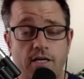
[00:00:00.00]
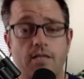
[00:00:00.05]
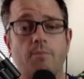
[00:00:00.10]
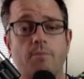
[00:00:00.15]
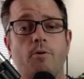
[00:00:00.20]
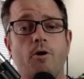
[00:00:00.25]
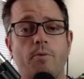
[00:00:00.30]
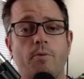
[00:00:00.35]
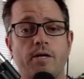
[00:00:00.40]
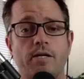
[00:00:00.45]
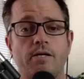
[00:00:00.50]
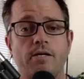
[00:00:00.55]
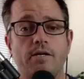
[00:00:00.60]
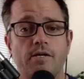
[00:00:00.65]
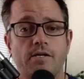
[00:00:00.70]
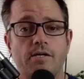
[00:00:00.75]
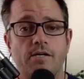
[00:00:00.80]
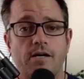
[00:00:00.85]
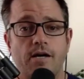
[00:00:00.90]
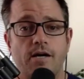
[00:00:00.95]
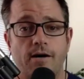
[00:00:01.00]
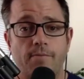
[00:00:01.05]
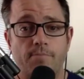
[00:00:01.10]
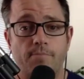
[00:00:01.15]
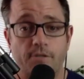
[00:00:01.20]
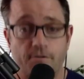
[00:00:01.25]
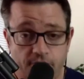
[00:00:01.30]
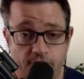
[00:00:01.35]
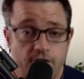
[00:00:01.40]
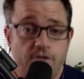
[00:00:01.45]
in the moment
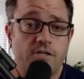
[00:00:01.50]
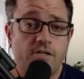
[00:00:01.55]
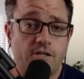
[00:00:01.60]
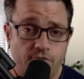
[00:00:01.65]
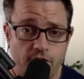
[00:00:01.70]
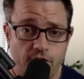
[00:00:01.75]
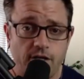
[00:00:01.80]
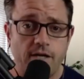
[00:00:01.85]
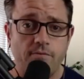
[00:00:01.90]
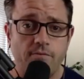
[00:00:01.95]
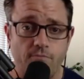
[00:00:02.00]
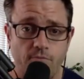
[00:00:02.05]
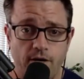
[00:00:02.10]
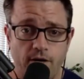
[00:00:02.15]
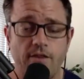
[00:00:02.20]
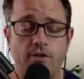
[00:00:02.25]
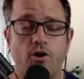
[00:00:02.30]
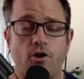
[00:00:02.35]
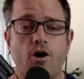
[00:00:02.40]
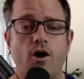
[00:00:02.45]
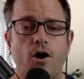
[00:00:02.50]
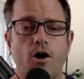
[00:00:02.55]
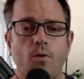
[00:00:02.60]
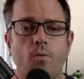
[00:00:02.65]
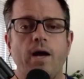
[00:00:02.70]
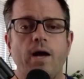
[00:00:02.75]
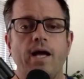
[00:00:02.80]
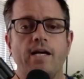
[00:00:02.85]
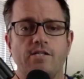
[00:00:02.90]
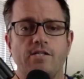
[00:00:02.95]
to feel differently, right? There are
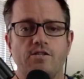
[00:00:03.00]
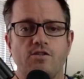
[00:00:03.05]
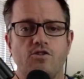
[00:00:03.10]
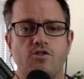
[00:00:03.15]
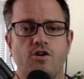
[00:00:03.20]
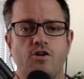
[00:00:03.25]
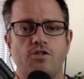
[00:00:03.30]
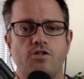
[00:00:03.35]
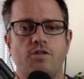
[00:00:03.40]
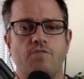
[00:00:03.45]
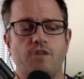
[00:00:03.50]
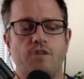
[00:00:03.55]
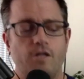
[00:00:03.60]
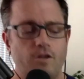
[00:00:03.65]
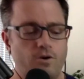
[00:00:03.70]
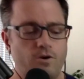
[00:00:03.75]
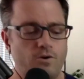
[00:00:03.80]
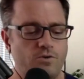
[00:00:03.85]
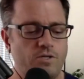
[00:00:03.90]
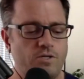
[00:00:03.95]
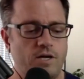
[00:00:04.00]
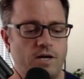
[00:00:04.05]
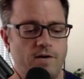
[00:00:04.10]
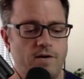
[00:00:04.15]
ways to start shifting those.